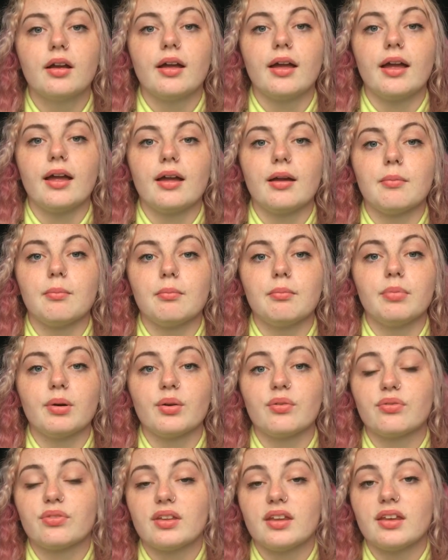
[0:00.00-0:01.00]
but
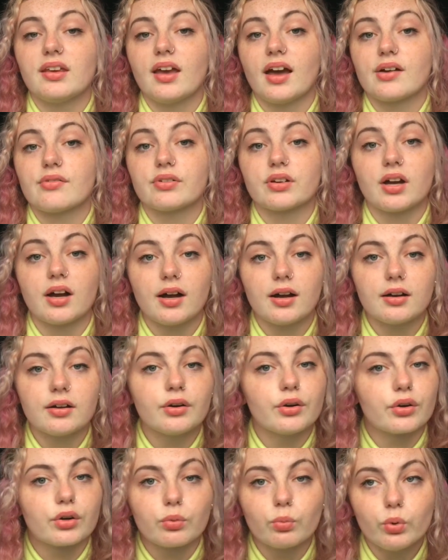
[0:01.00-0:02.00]
if they have a cut
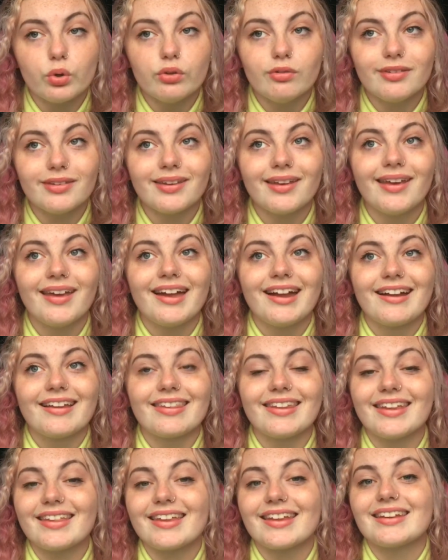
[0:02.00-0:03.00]
or wound,
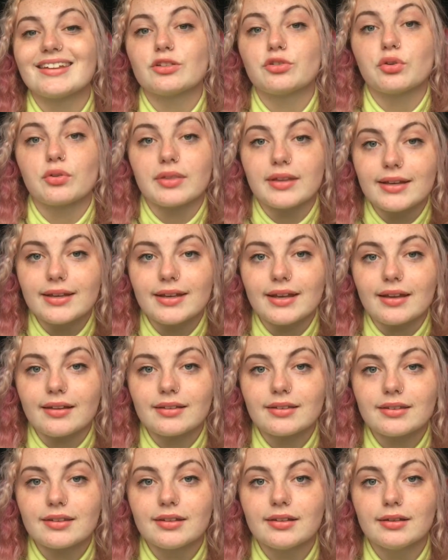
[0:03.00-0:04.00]
they like to lick
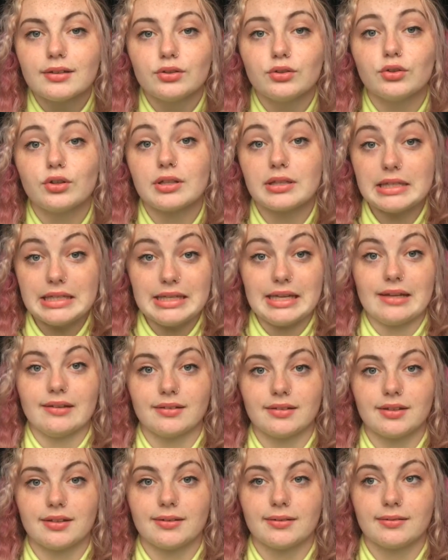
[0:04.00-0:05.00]
it, to clean
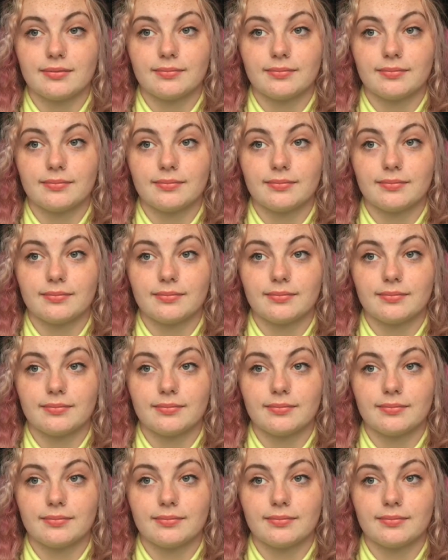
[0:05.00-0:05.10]
it,